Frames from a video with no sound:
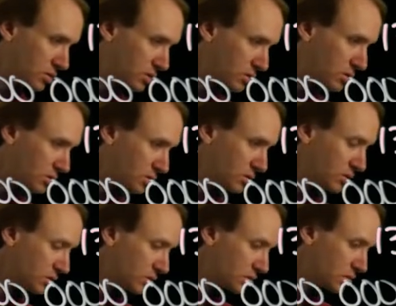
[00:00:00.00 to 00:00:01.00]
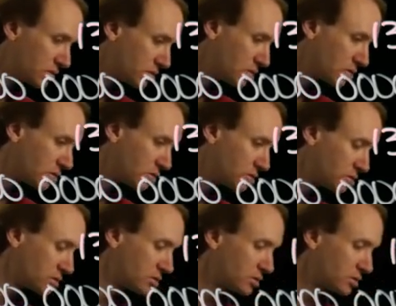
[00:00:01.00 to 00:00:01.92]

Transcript: (no one is talking)